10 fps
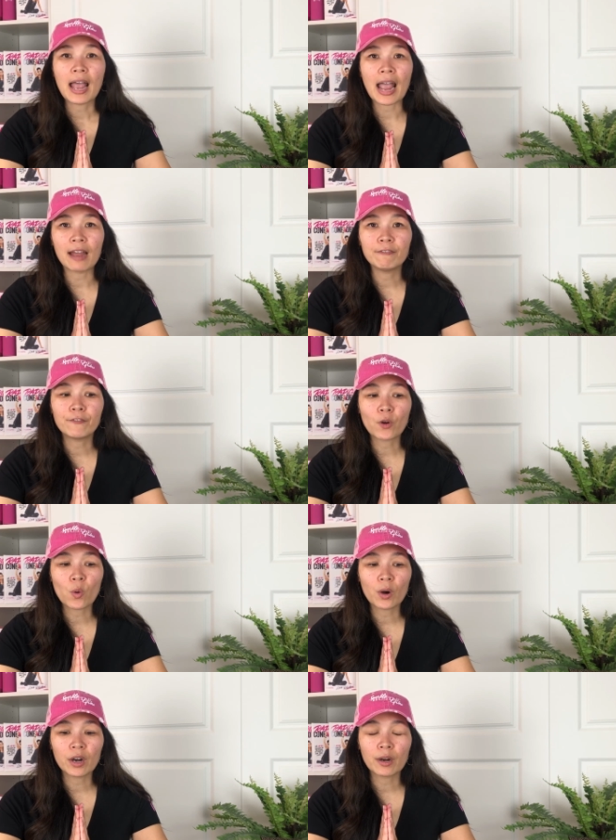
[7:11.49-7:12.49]
and
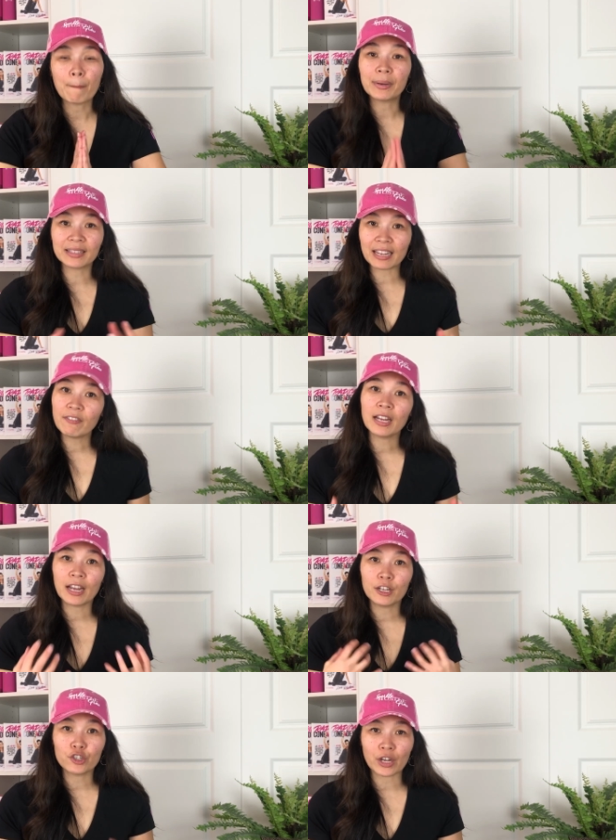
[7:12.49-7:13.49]
for believing
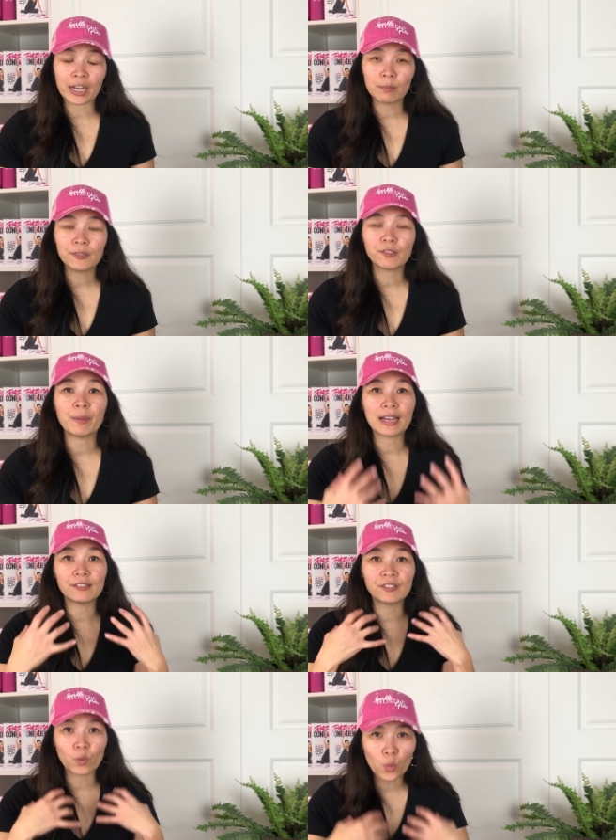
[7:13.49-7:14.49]
in your dreams
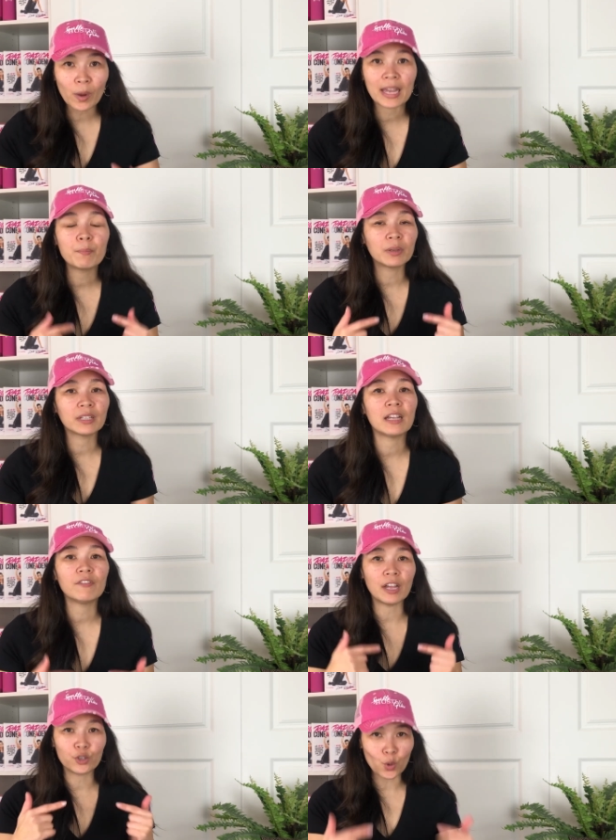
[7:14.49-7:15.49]
because we believe
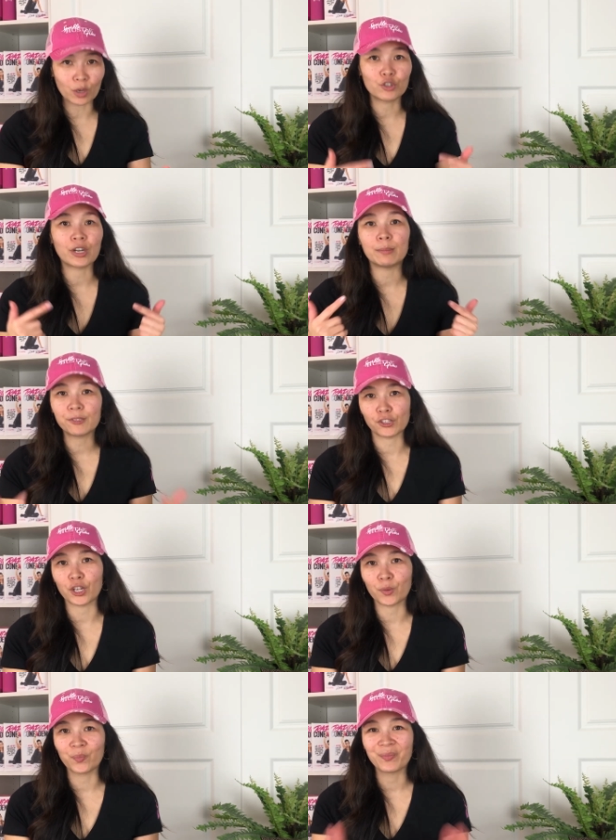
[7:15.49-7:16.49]
in your dreams too.